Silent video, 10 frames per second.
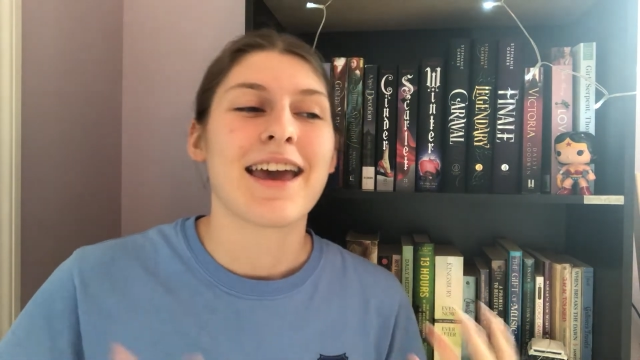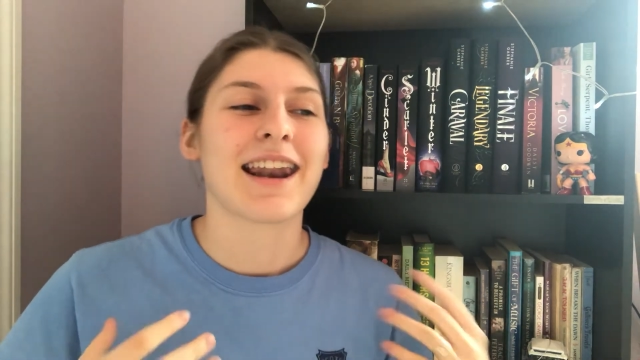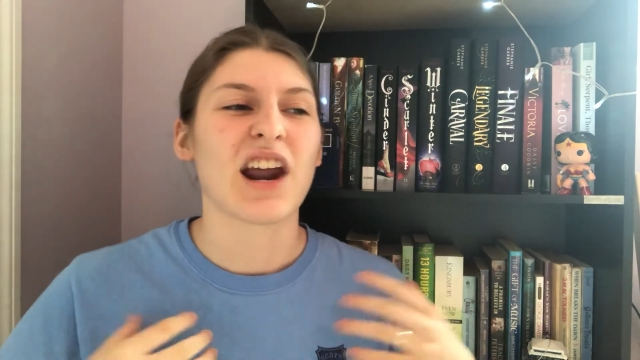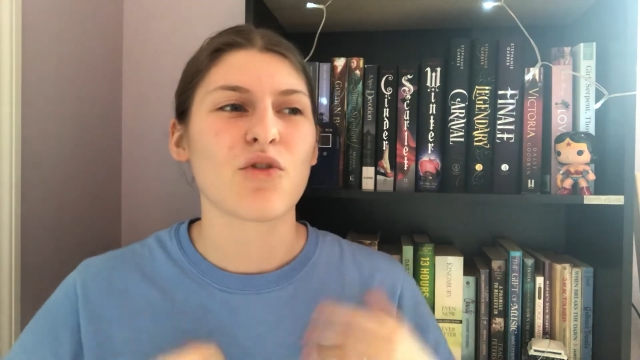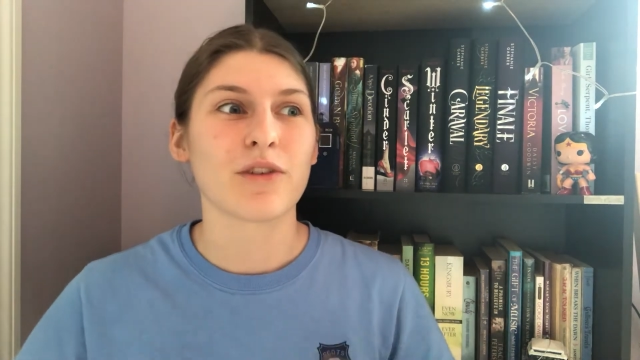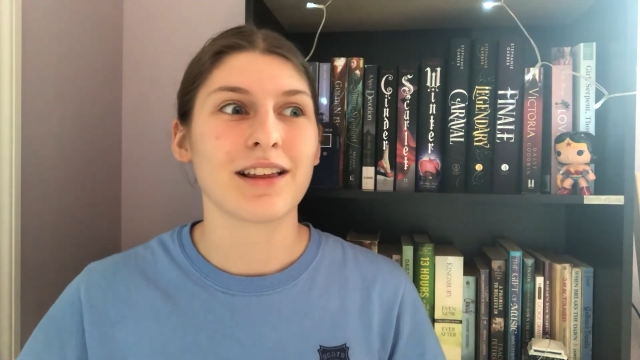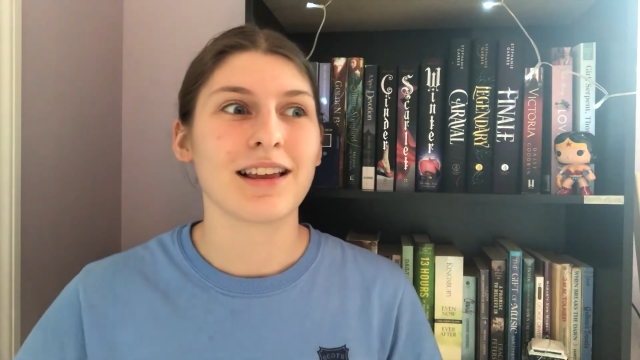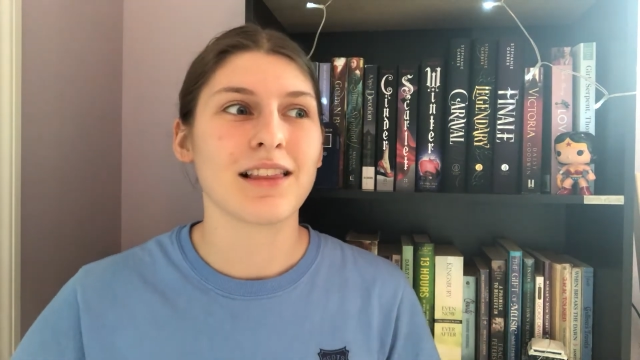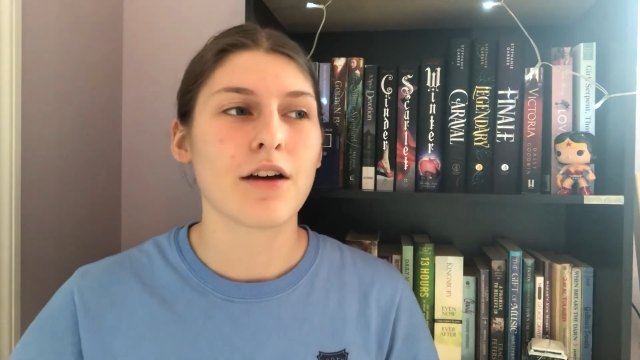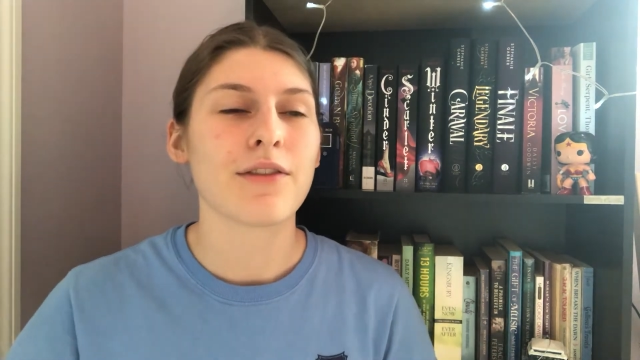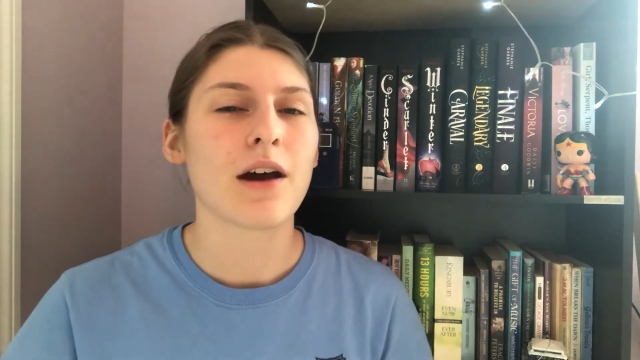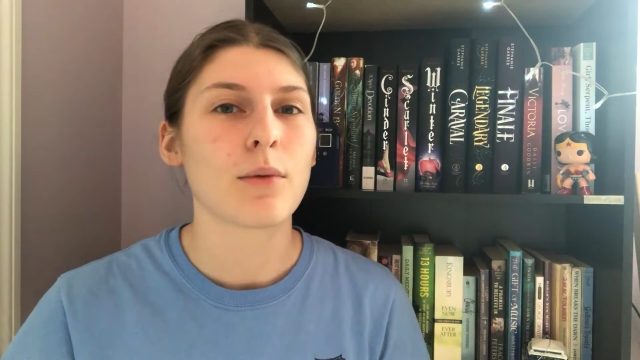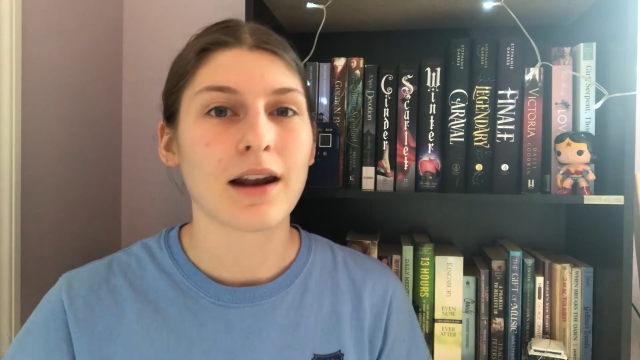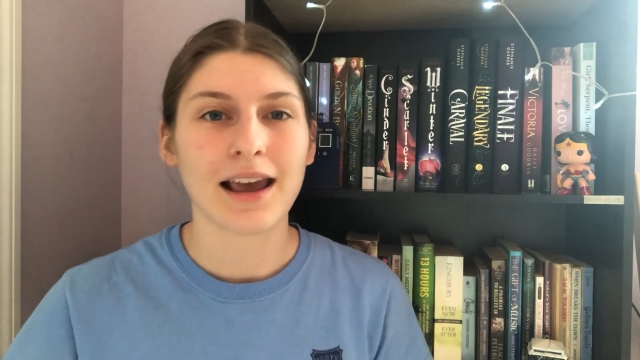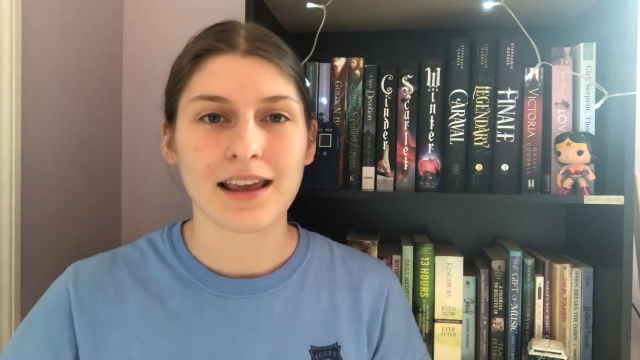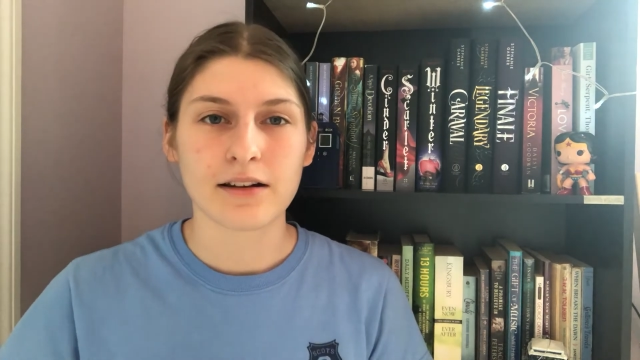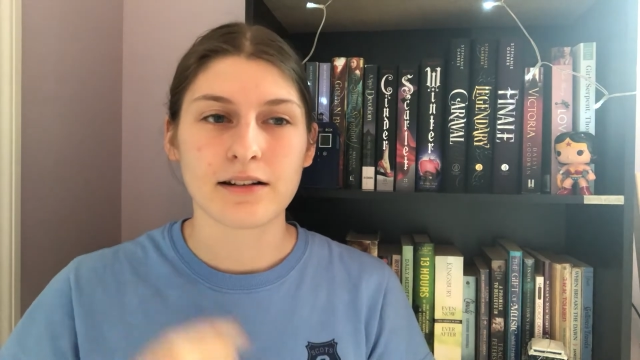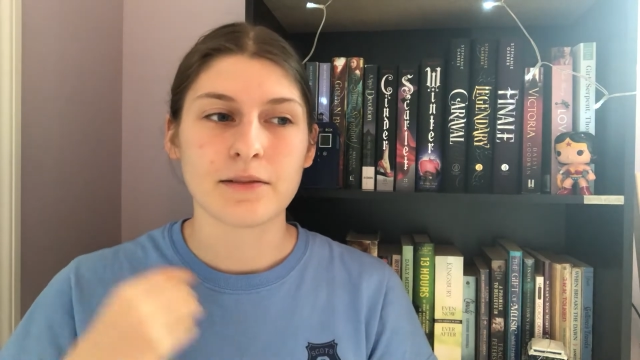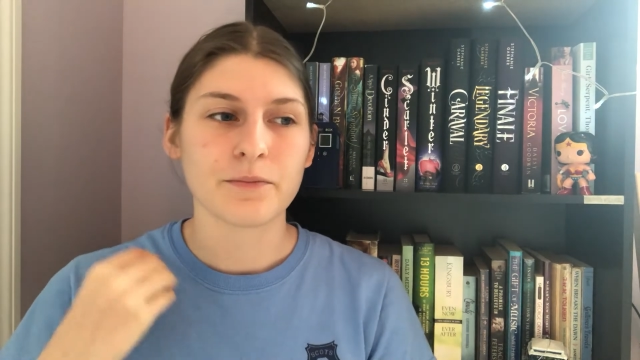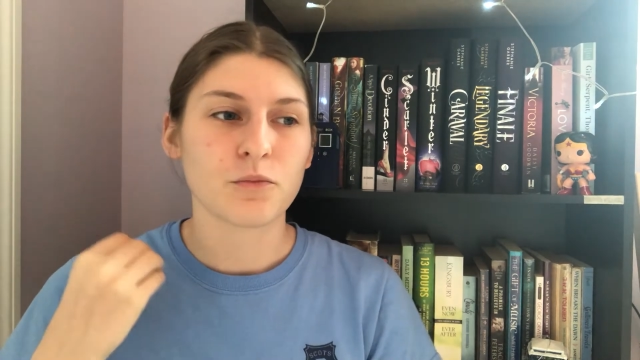and I really love that when I
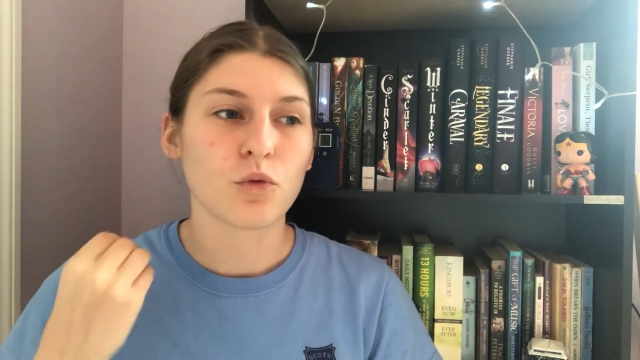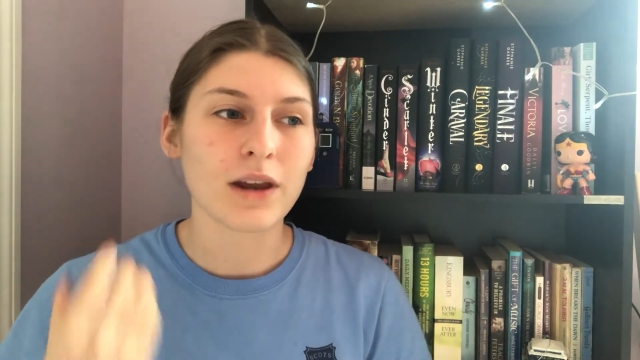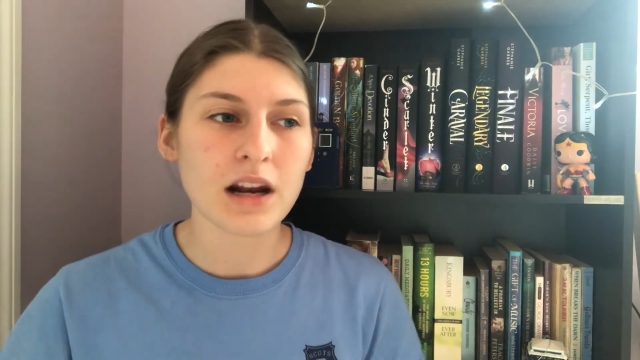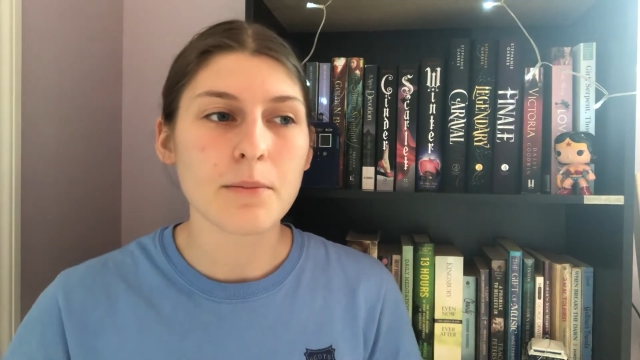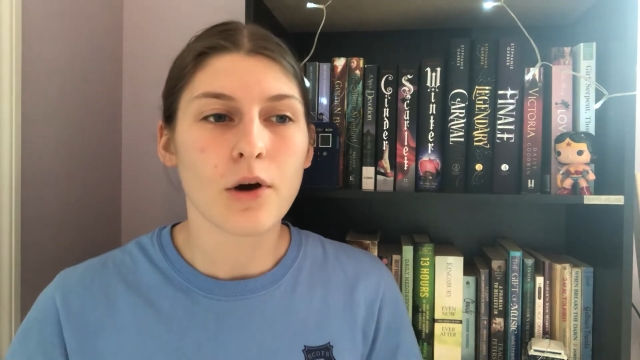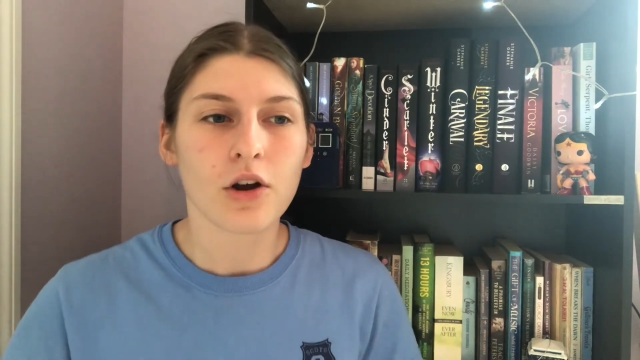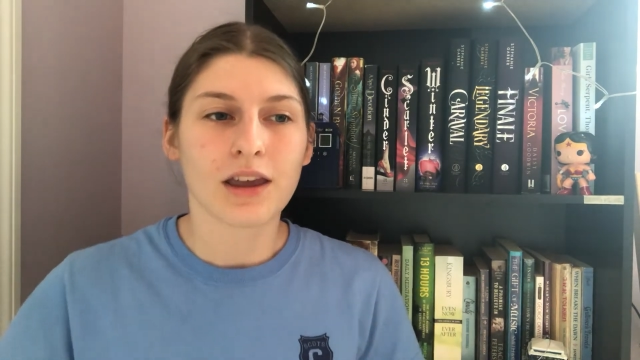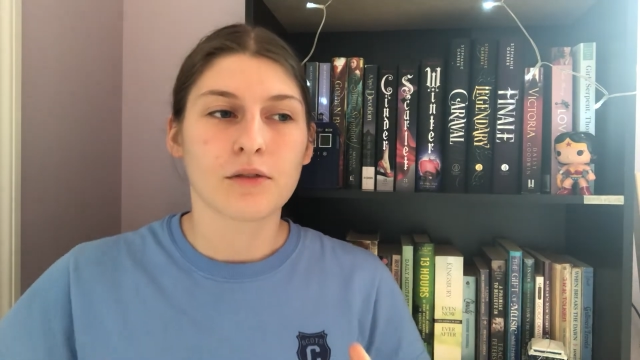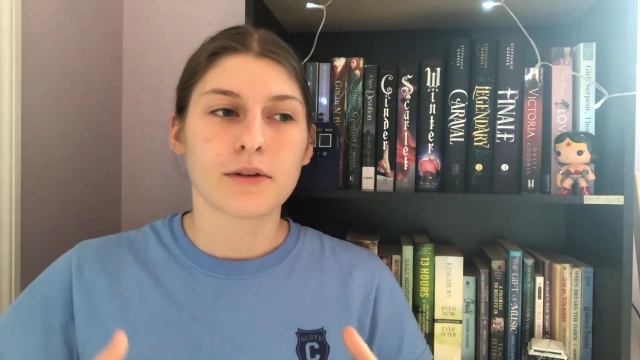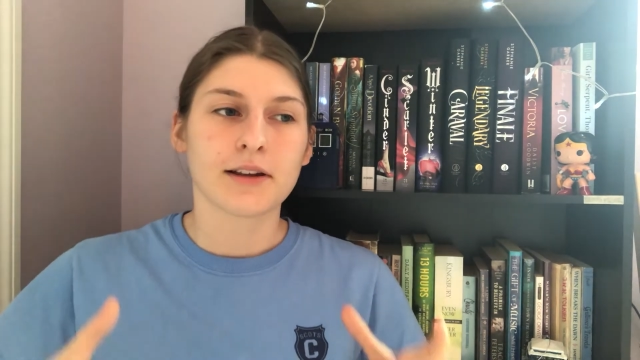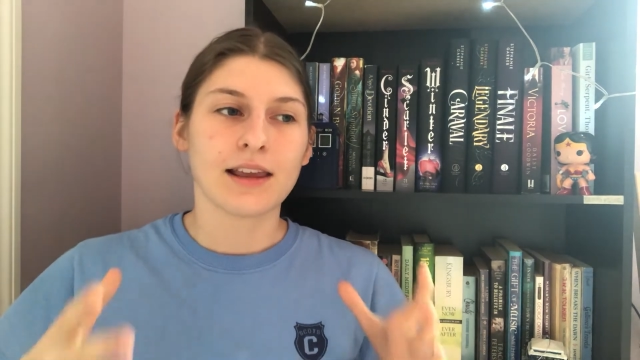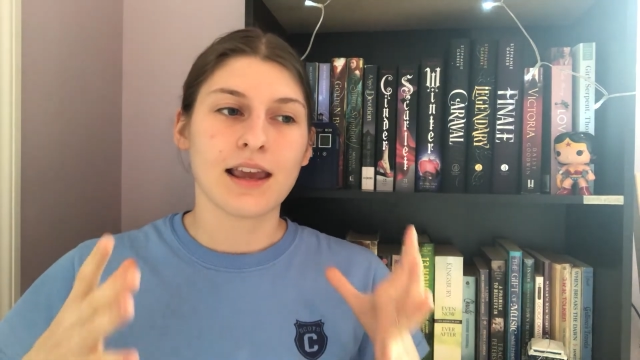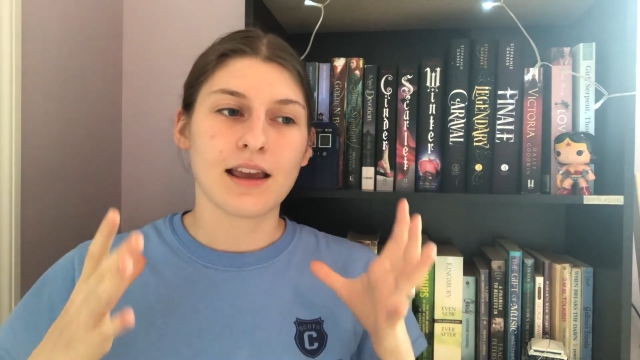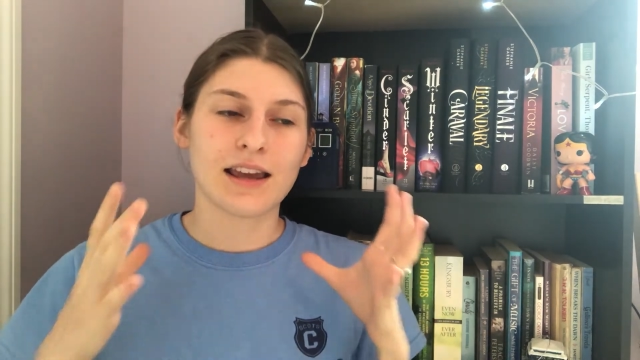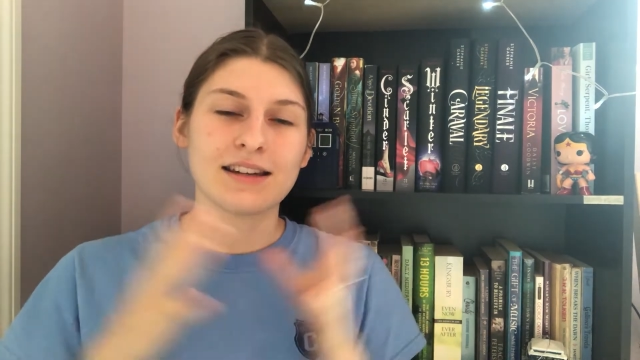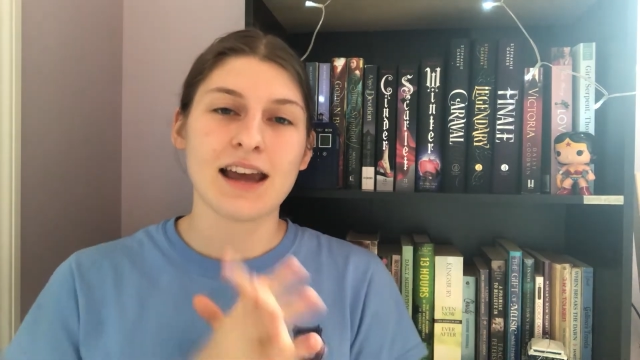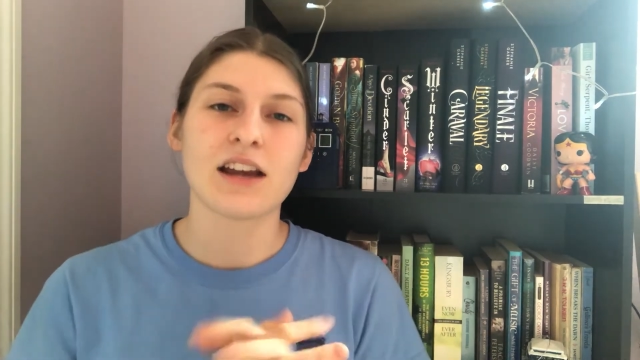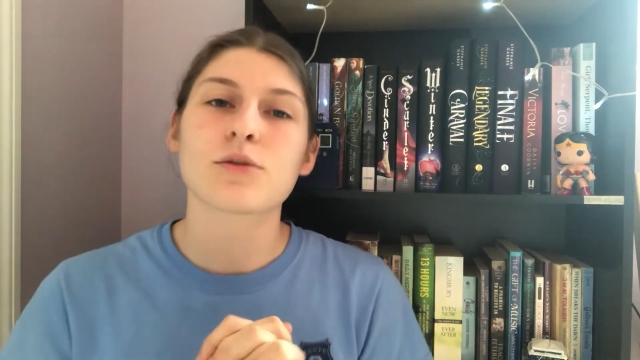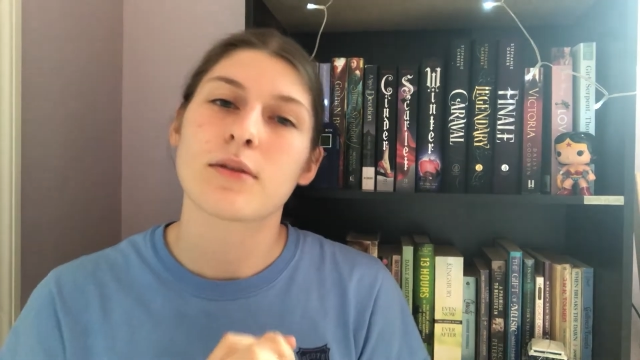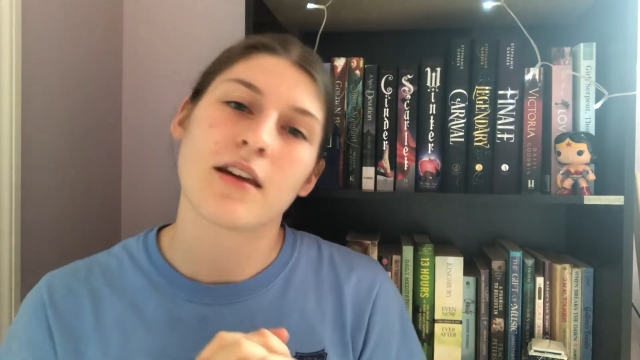can read a book and really
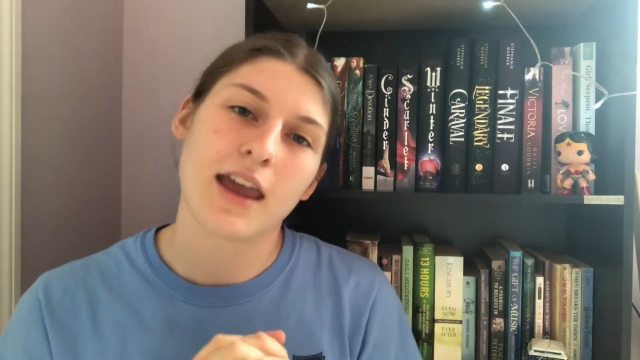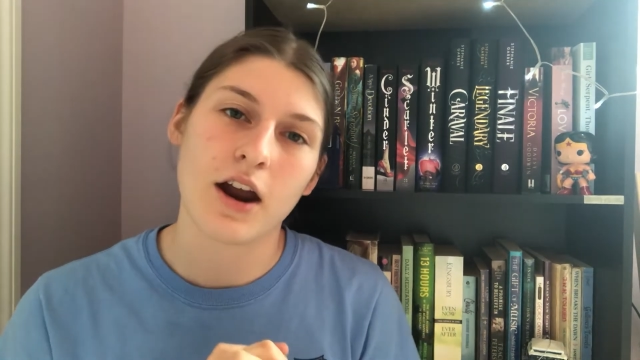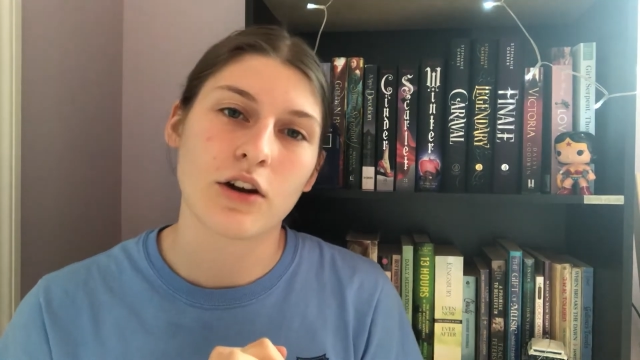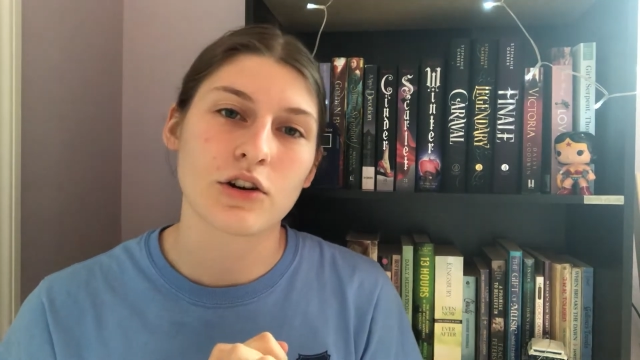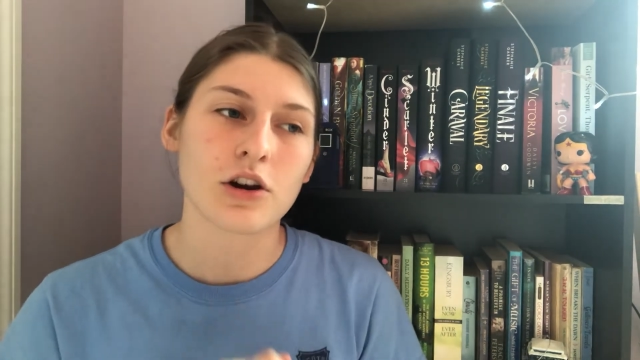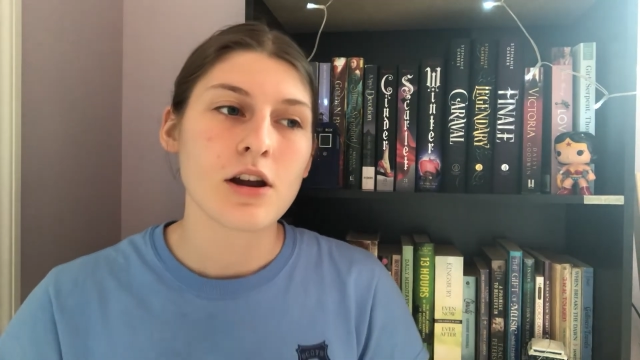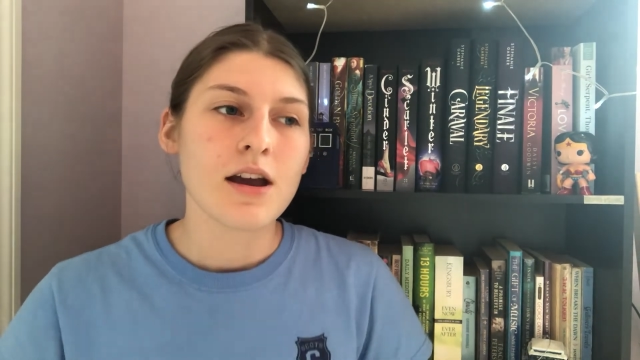connect with the character.